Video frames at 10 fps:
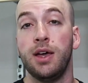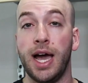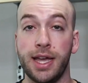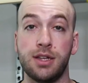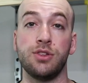
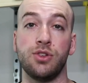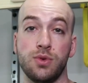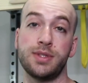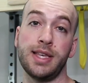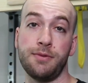I can
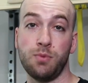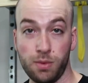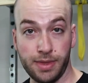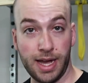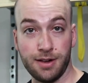use
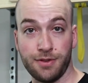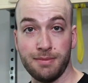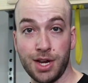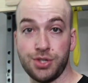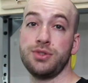that
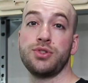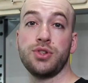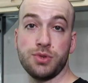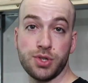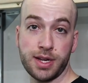information
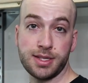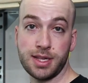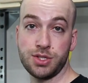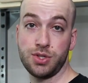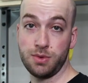to
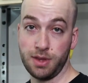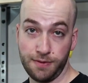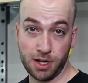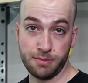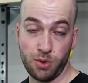translate to the
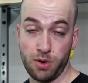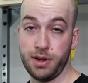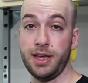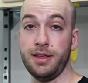fingerboard.